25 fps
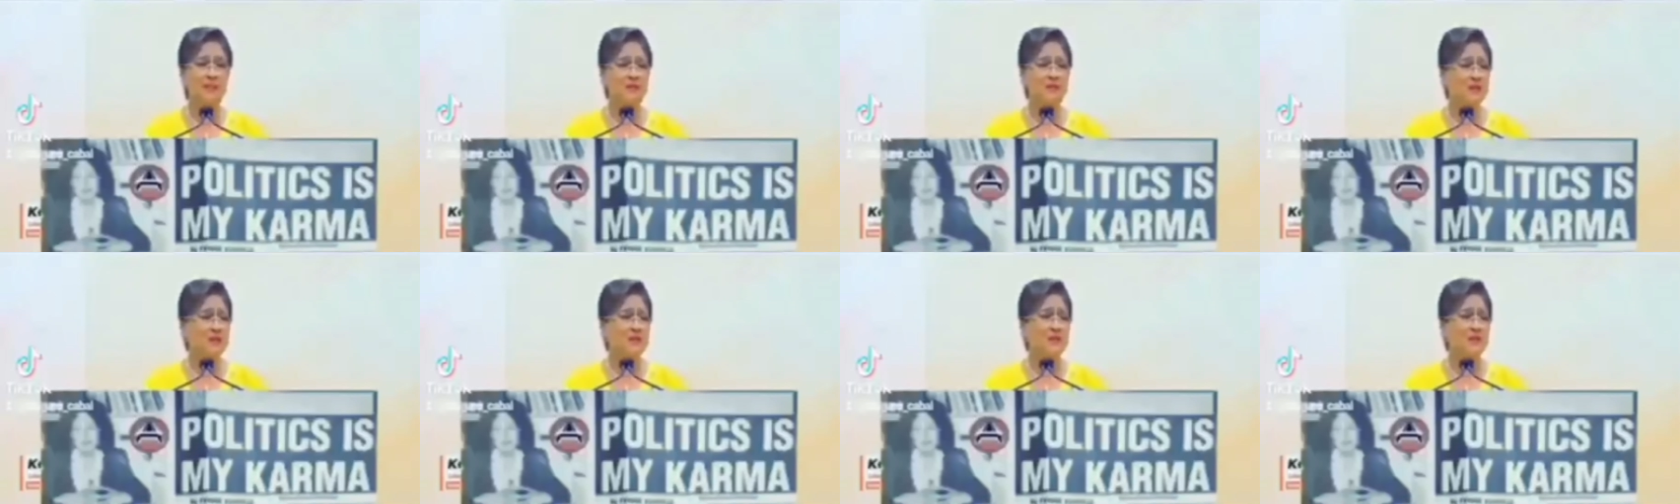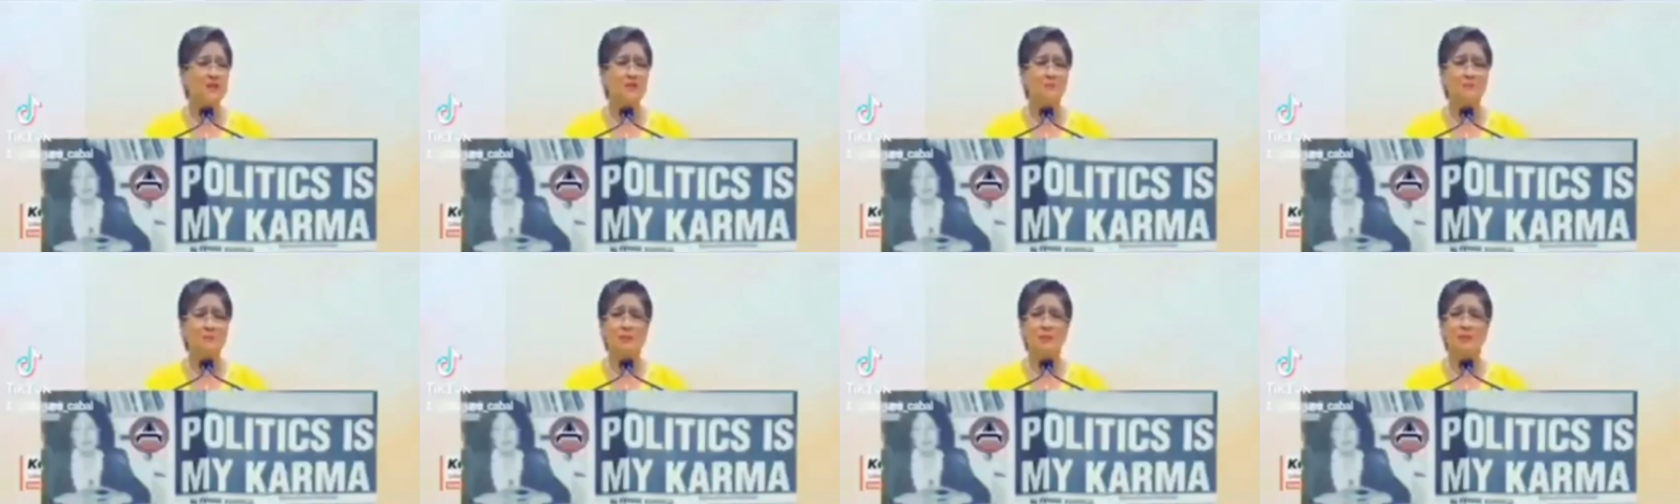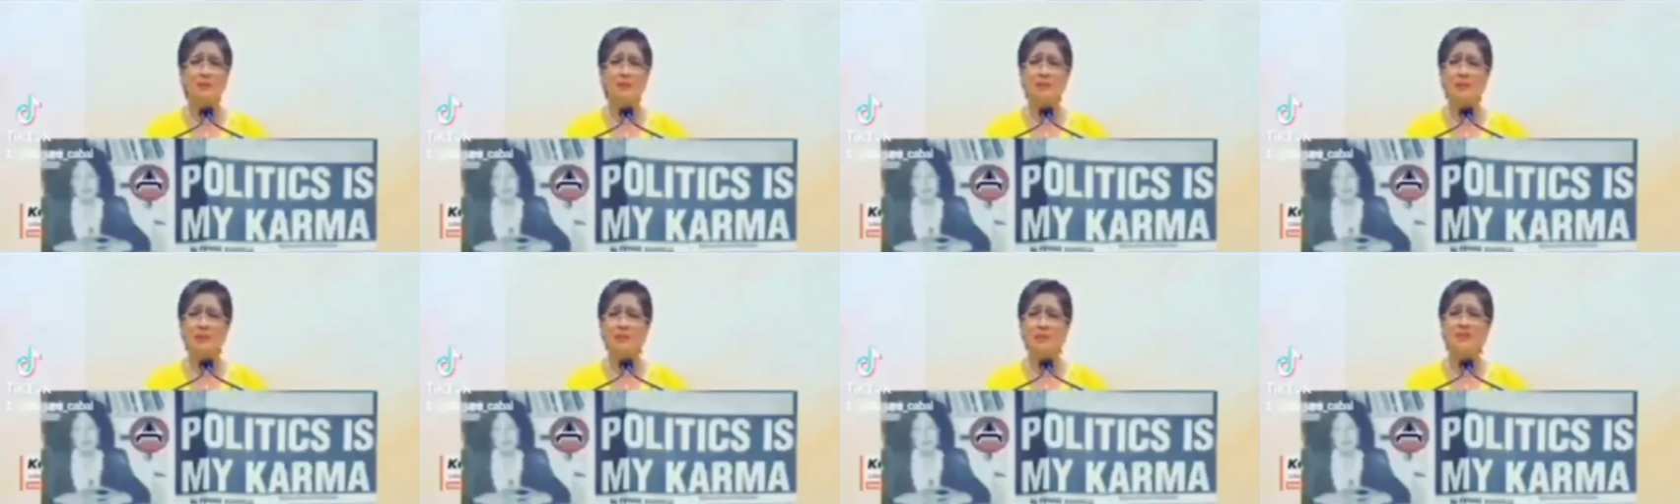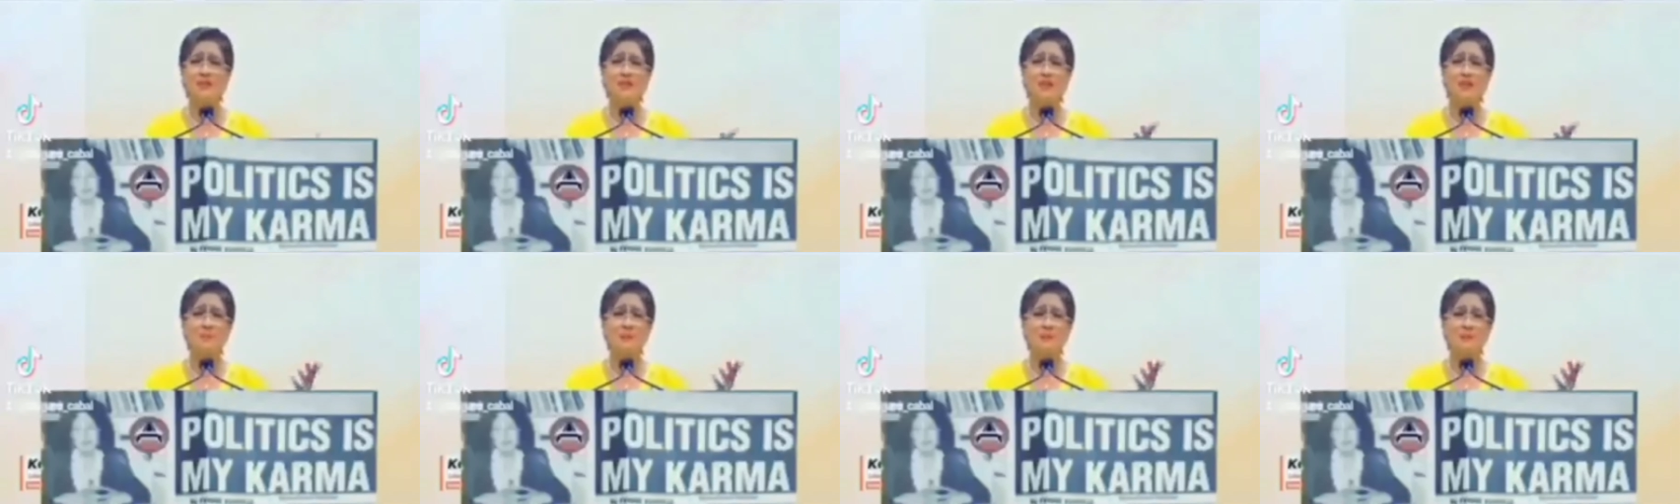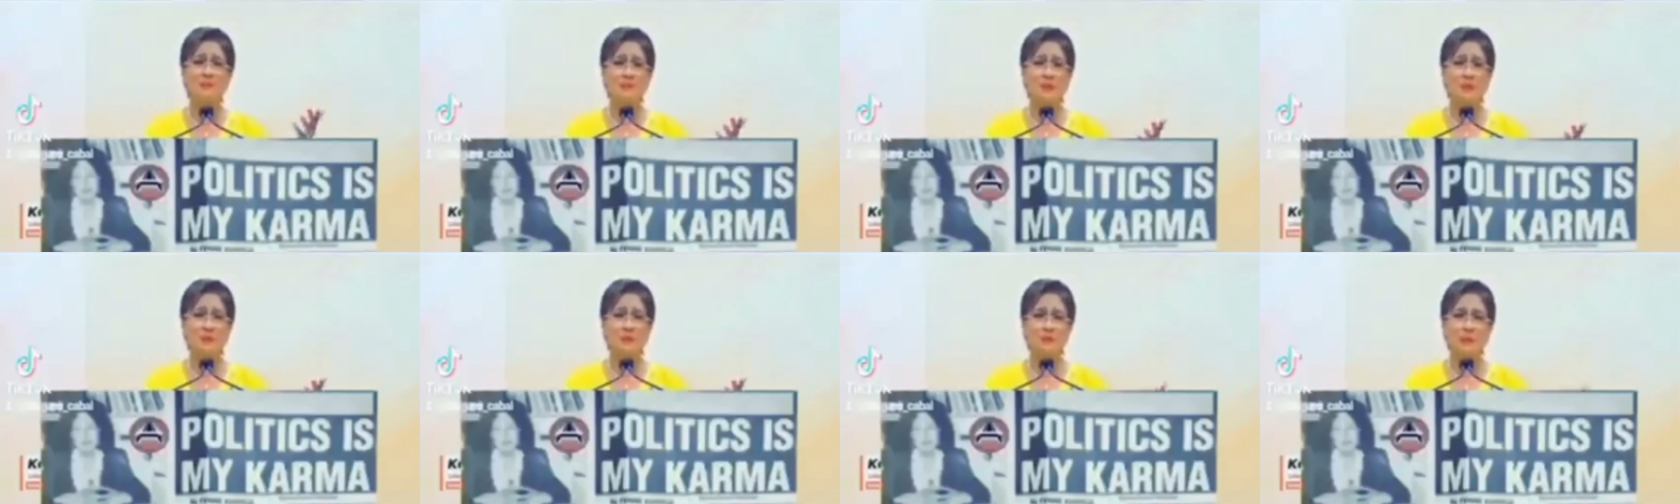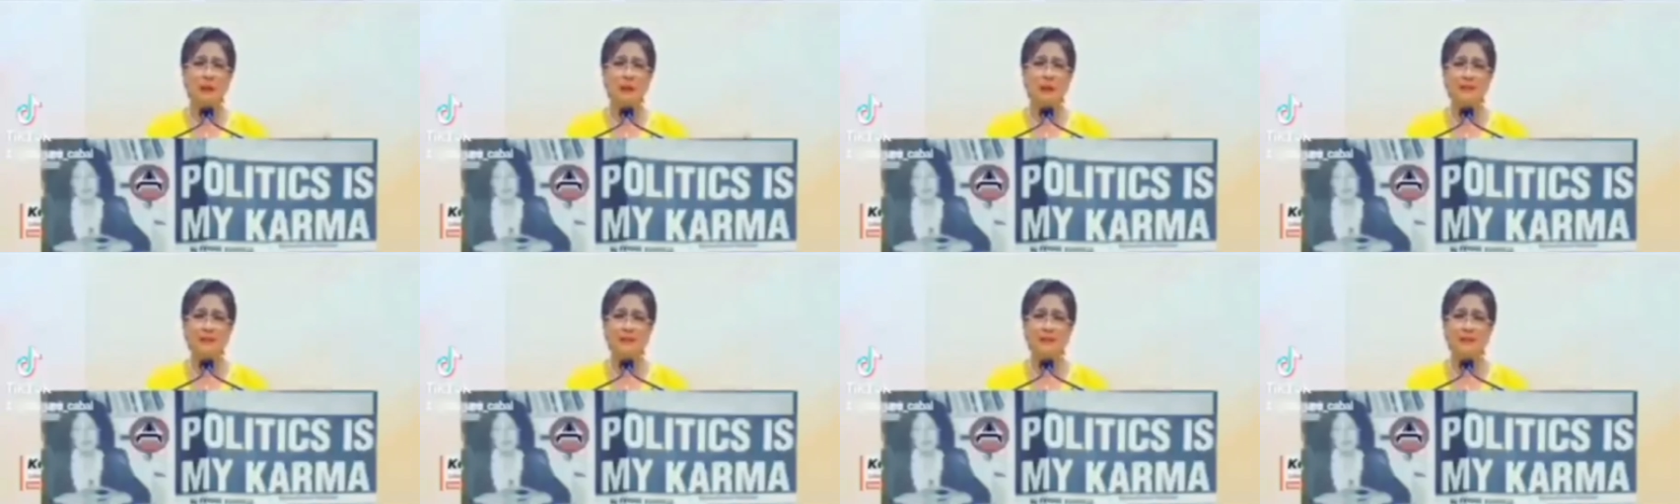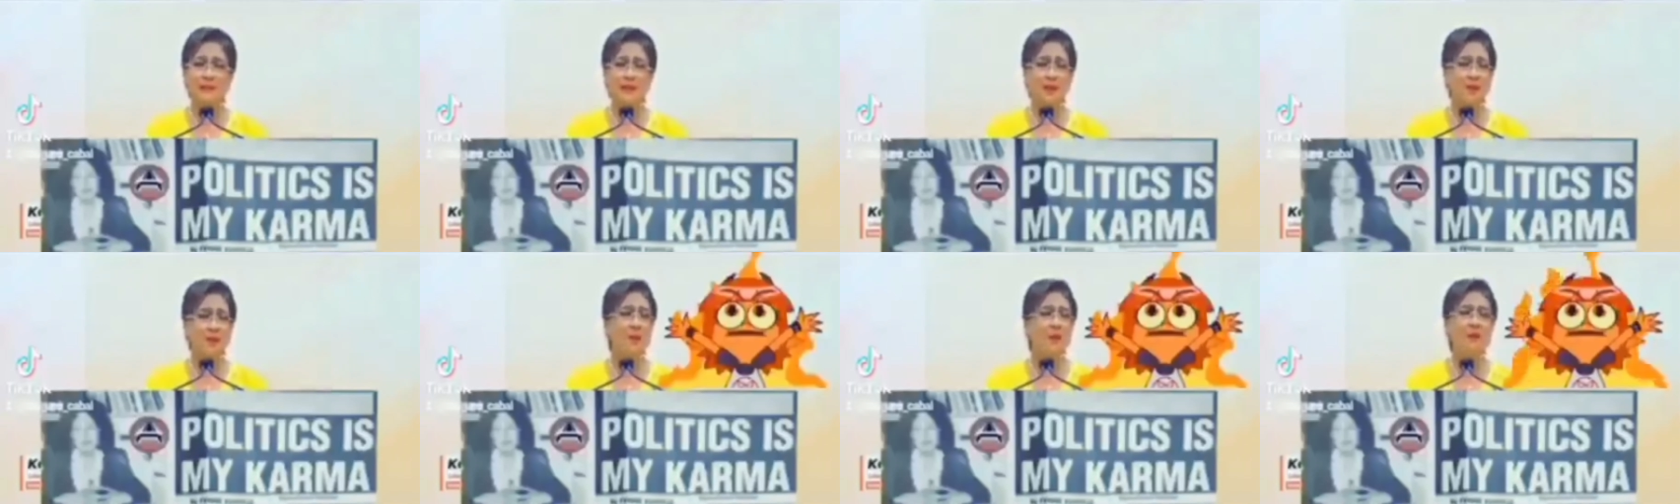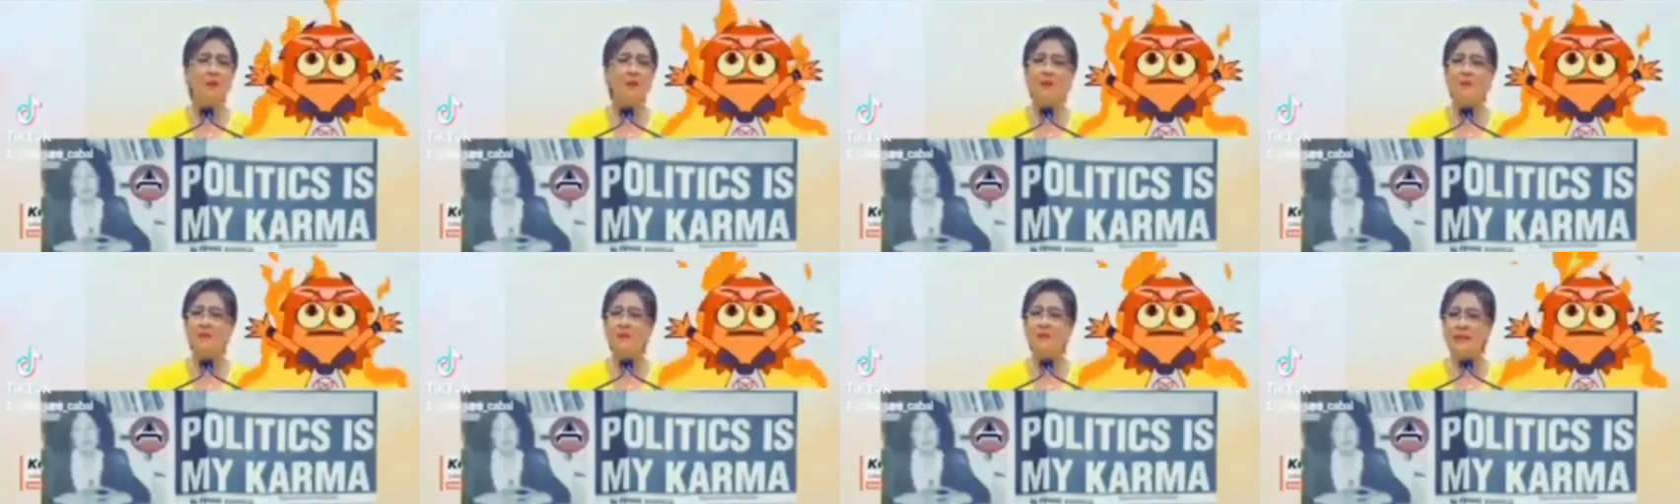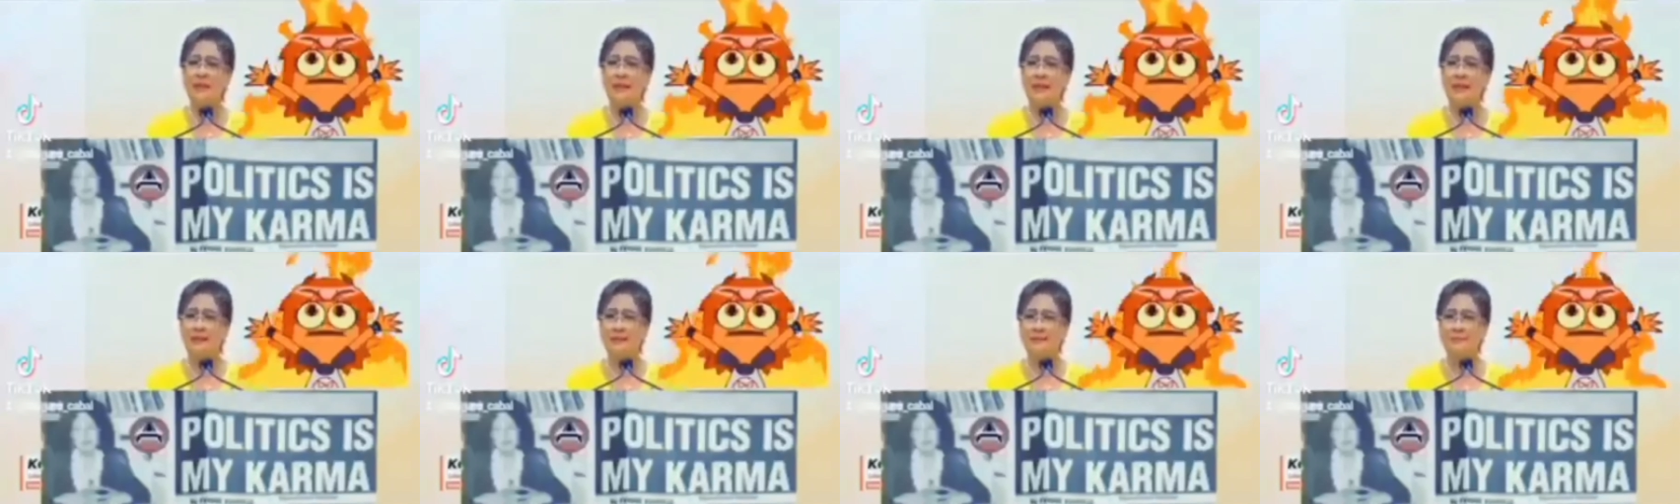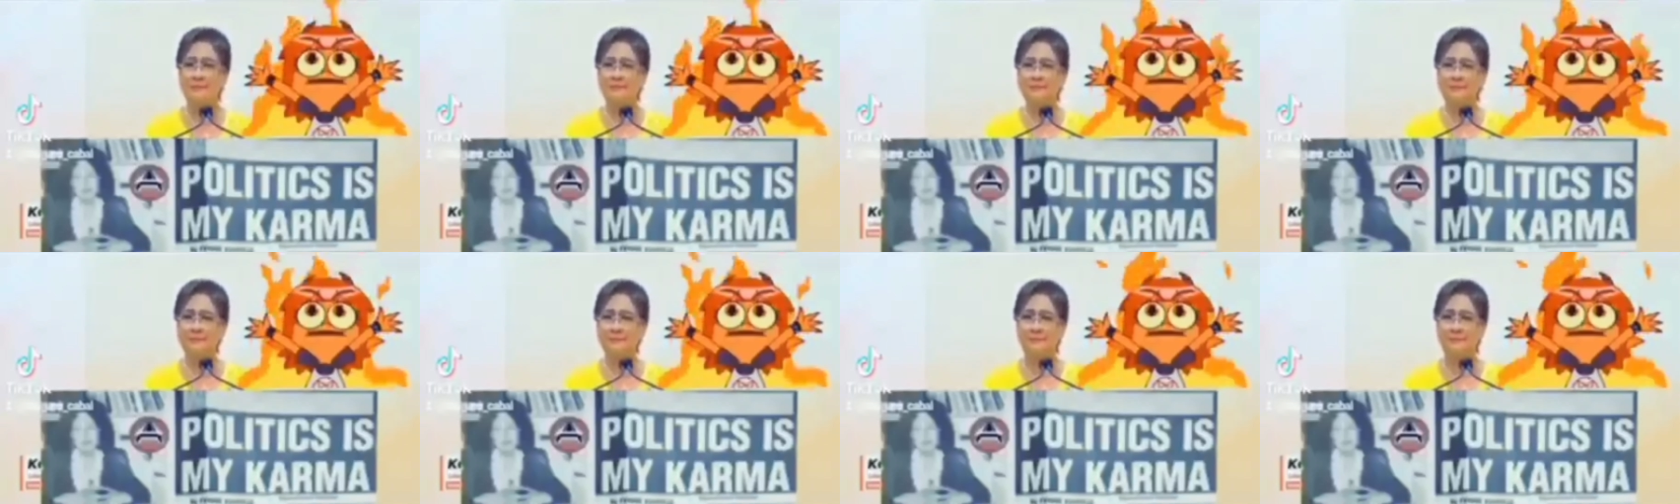You say you support country before party. Well, go to hell.